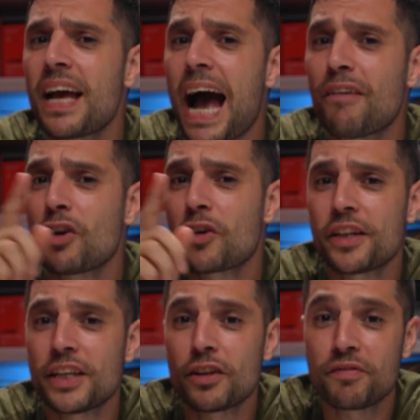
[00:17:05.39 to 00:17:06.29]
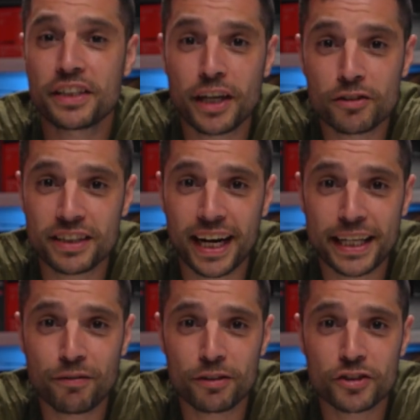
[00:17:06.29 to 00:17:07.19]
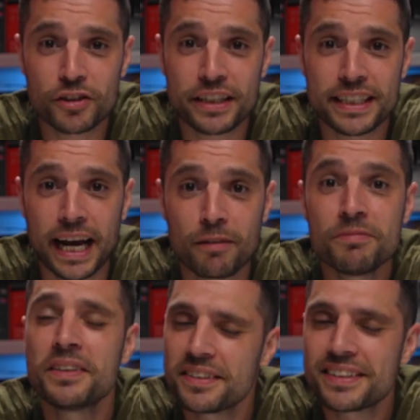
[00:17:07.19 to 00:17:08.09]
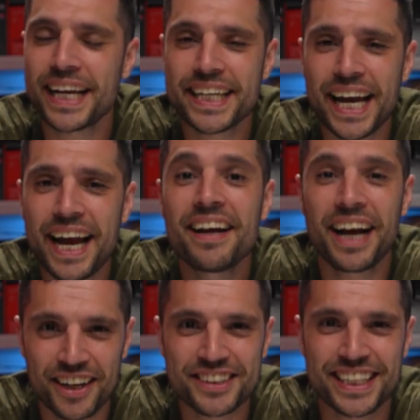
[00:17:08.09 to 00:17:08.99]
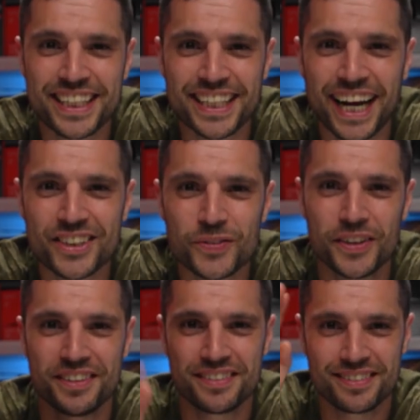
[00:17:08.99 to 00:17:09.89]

have a look at the other videos that I leave on screen now. Take care. I'll see you in the next one.